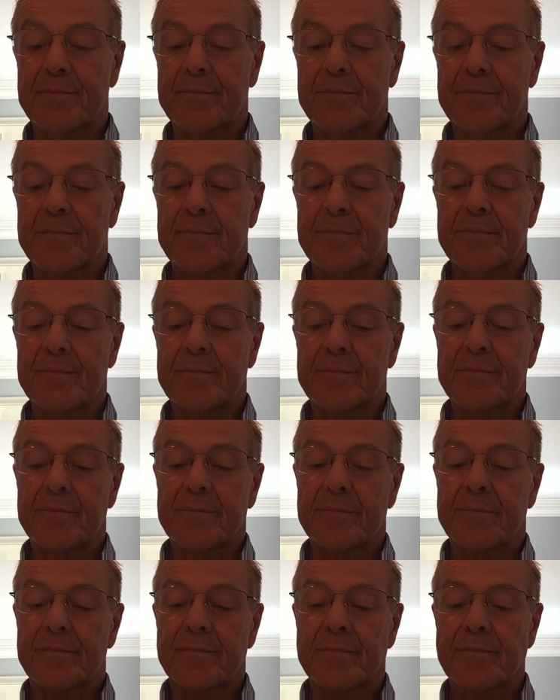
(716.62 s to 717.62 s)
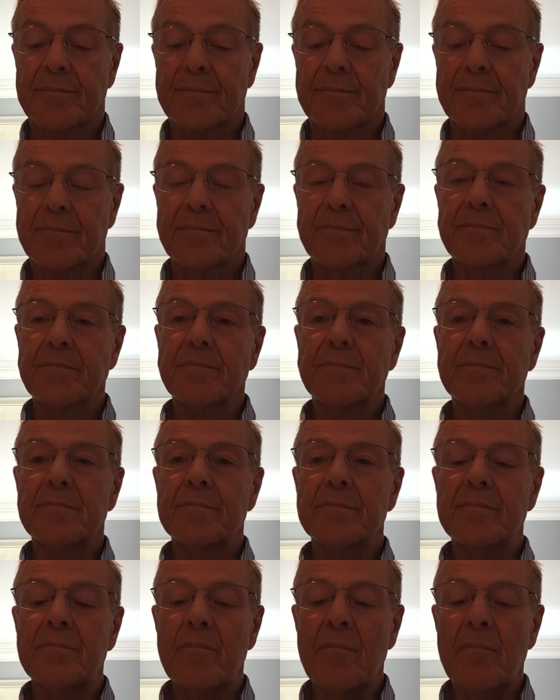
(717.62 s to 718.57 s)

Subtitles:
Nobody speaks.